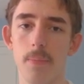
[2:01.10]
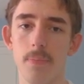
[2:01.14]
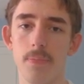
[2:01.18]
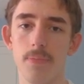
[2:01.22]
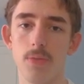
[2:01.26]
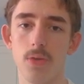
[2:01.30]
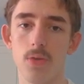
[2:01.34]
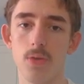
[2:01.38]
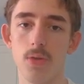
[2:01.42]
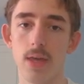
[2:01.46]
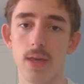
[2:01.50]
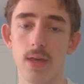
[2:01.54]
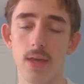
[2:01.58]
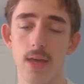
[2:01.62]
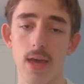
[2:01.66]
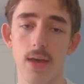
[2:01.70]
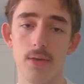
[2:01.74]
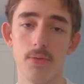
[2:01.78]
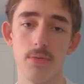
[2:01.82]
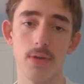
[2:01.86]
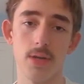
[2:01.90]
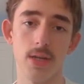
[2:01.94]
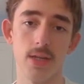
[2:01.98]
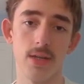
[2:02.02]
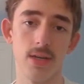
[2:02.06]
You can
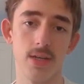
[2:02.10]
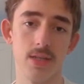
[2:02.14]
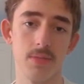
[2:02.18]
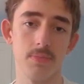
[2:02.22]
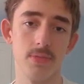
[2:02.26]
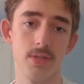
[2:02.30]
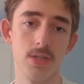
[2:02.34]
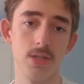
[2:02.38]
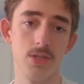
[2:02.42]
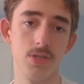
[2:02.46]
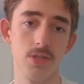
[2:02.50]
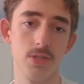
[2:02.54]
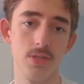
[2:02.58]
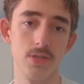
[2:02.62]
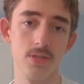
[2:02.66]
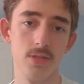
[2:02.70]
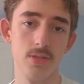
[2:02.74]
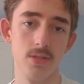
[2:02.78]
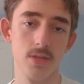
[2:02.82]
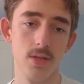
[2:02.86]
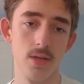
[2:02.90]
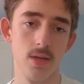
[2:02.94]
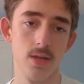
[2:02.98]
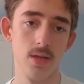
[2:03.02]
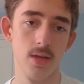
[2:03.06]
get really nice
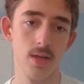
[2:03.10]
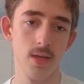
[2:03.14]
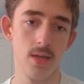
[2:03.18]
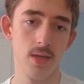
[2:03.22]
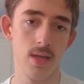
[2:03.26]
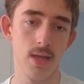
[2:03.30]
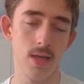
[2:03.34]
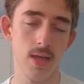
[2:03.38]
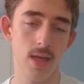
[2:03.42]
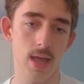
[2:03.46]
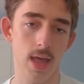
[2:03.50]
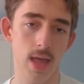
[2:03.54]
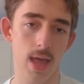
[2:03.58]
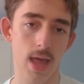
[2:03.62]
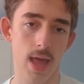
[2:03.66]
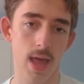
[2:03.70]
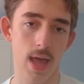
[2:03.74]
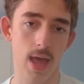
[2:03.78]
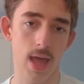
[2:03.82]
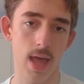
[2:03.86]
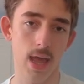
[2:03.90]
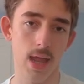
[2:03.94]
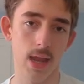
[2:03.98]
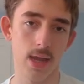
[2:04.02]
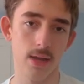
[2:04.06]
positions.
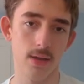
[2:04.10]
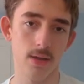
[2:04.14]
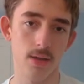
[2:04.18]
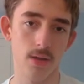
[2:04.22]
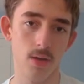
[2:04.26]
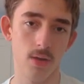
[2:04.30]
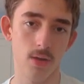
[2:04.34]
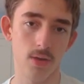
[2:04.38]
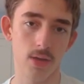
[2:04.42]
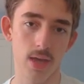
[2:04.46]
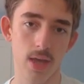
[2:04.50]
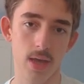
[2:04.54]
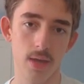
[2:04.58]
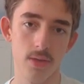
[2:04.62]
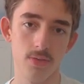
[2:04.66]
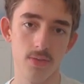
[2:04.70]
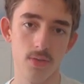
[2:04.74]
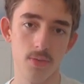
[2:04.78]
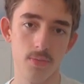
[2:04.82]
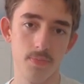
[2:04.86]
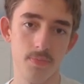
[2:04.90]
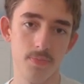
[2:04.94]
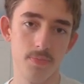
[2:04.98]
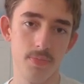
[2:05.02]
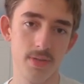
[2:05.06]
And okay,
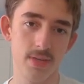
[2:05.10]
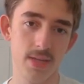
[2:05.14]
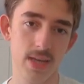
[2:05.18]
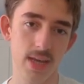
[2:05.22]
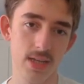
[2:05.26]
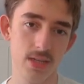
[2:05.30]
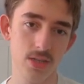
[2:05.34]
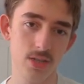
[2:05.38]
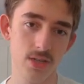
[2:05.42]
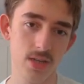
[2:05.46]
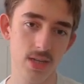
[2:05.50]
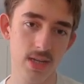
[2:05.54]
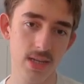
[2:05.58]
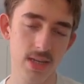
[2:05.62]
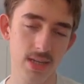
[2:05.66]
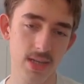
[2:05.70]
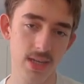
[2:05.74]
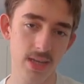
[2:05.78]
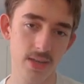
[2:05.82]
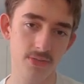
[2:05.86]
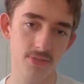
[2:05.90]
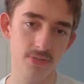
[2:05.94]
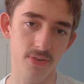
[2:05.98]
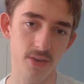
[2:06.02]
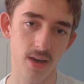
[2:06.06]
so potentially
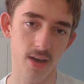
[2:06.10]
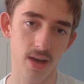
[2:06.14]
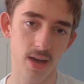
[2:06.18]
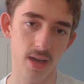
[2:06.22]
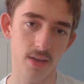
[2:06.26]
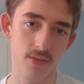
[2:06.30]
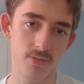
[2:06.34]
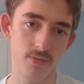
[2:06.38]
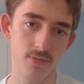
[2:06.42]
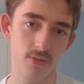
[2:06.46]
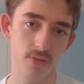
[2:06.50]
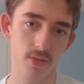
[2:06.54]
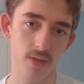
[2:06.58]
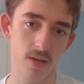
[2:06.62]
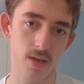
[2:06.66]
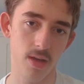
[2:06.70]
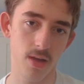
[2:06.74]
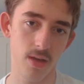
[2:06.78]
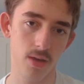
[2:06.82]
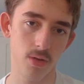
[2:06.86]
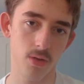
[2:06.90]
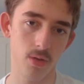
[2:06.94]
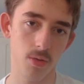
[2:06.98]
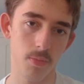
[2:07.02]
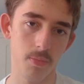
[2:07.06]
d5
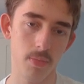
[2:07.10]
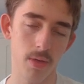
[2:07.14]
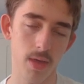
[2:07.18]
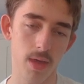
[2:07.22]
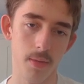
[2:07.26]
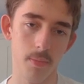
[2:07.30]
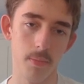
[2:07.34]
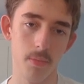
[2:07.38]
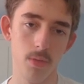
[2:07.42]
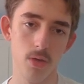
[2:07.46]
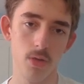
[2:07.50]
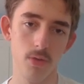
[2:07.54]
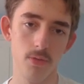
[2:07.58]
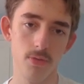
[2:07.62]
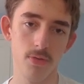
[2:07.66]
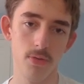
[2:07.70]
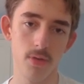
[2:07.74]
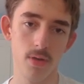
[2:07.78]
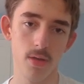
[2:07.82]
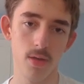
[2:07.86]
could be a move.